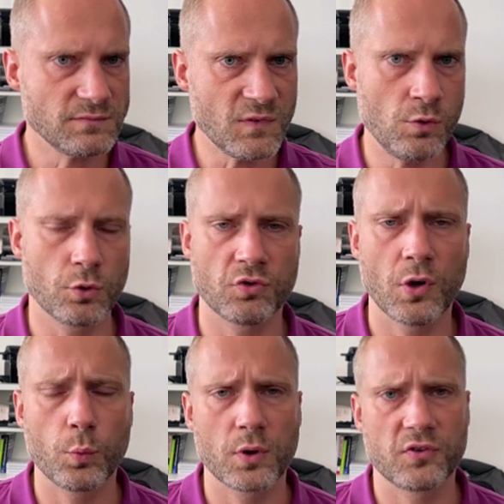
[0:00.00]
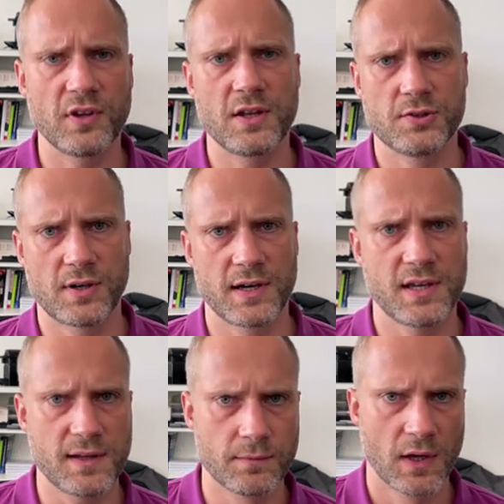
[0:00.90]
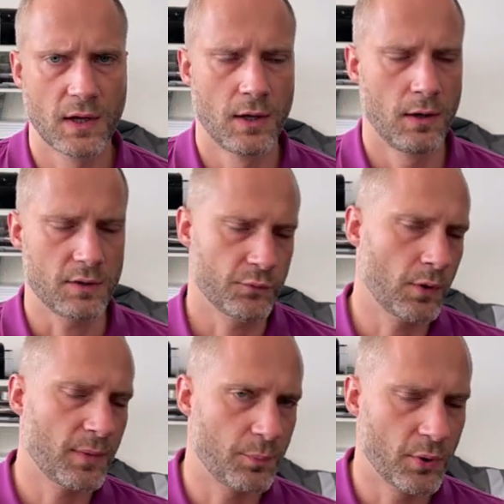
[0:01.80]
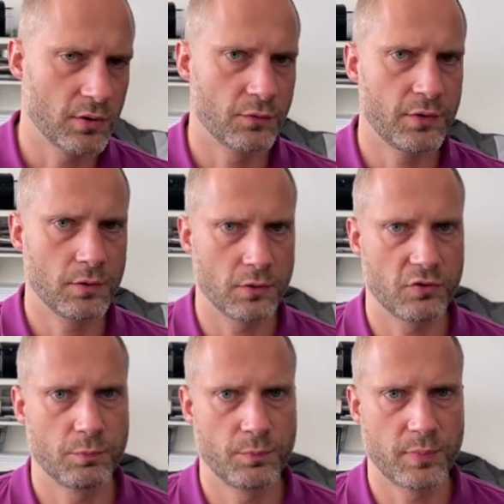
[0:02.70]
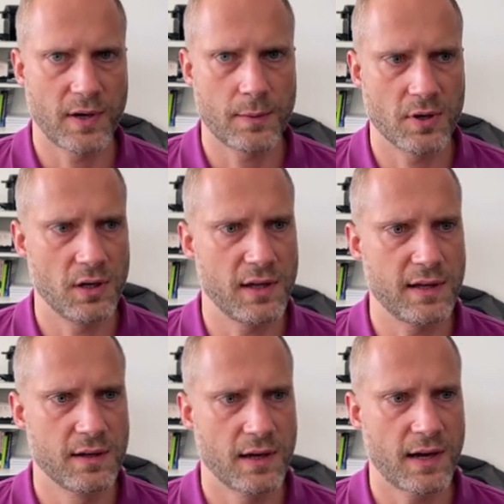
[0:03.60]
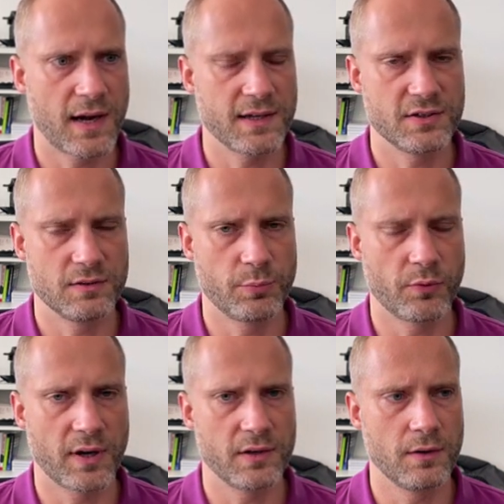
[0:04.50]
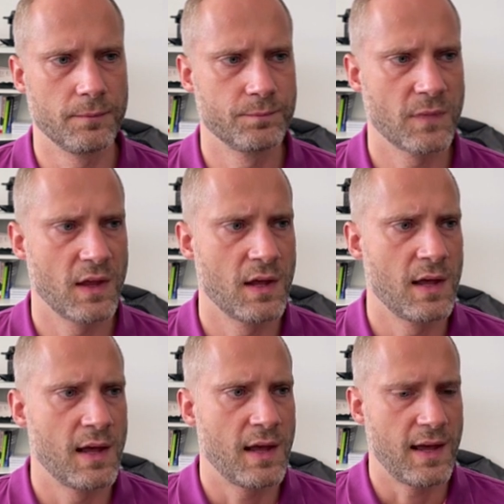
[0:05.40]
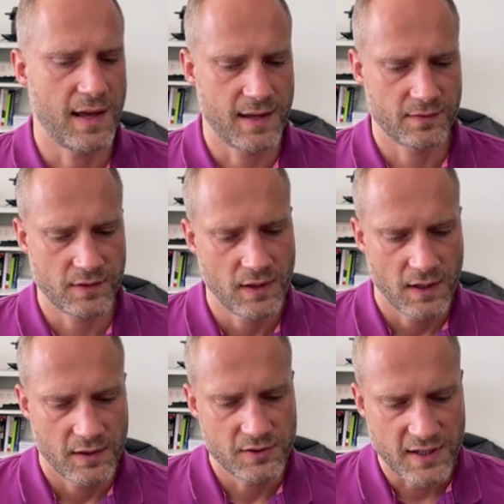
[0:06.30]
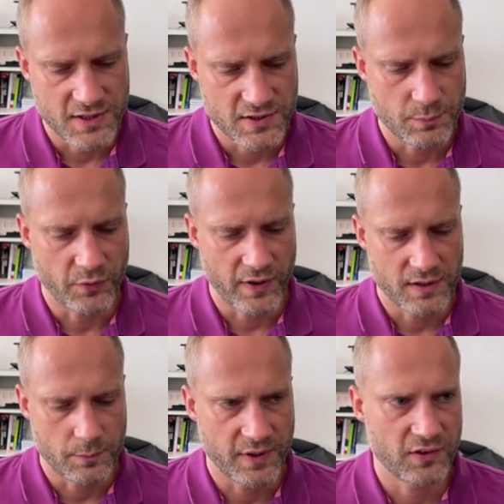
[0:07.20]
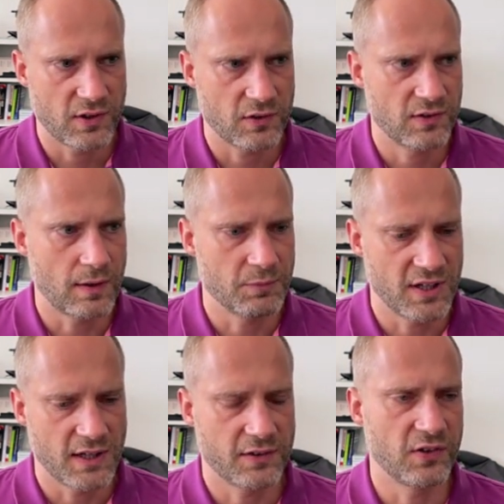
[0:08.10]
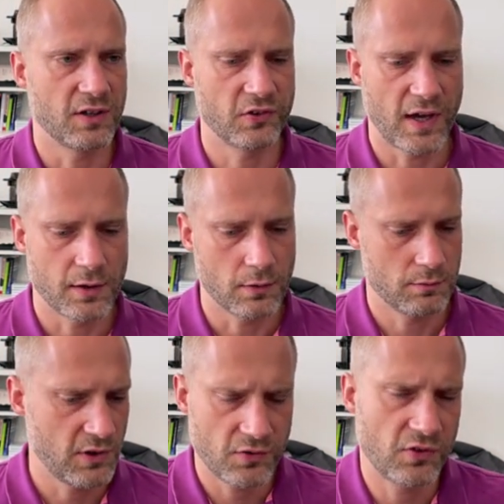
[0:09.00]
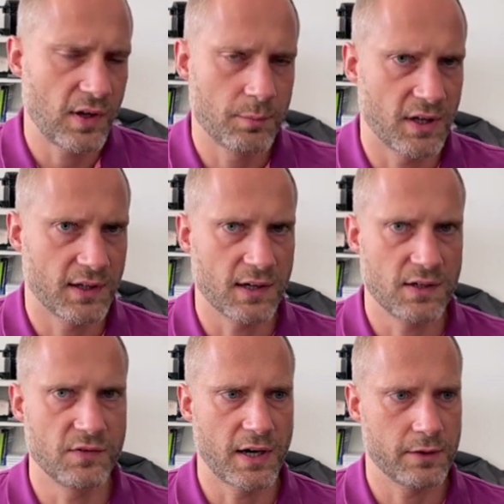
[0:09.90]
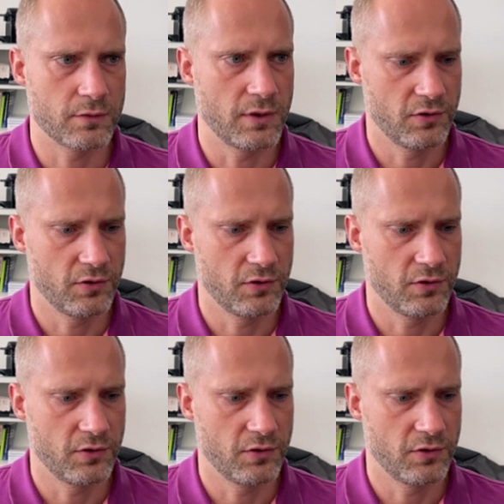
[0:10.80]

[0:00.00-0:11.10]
Look, so what's Entra ID? Like, from my point of view, it's primarily identity provider. And the identity provider brings us something like single sign-on. It's the same like Active Directory.